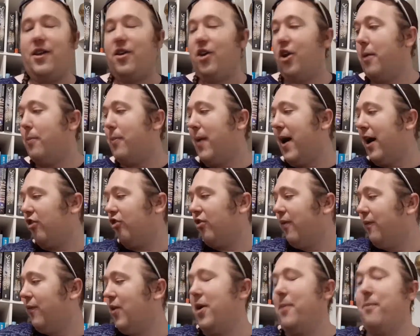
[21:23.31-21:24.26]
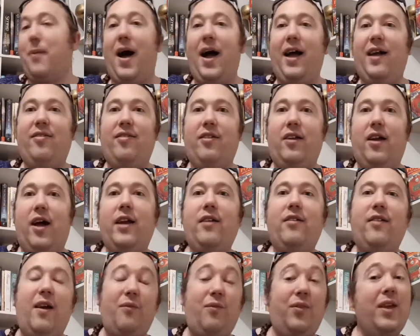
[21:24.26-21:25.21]
you know, partial and very biased, and I
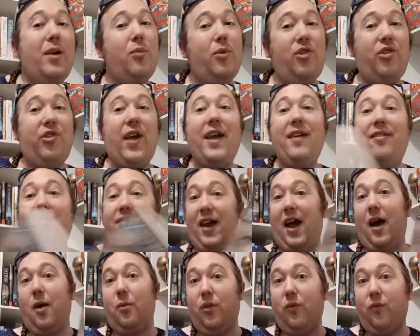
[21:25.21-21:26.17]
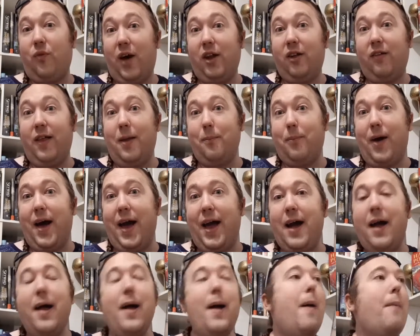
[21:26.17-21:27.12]
definitely would say start with Final
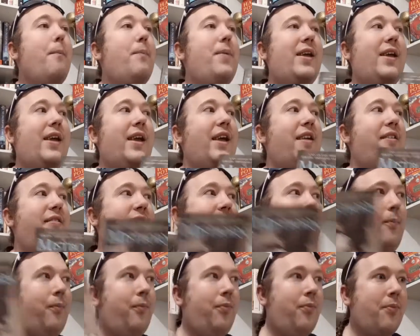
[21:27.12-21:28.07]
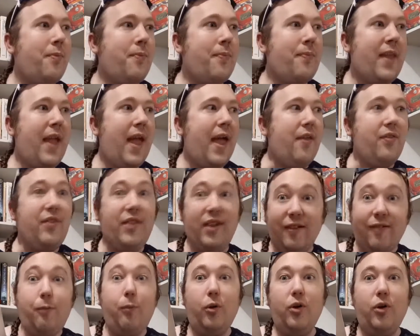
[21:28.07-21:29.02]
Empire because
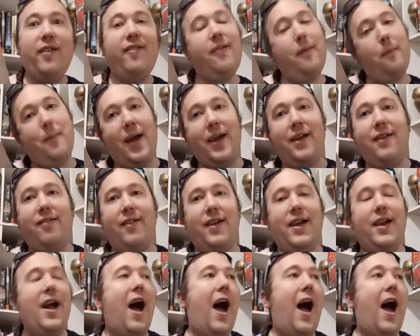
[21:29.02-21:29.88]
this book is amazing.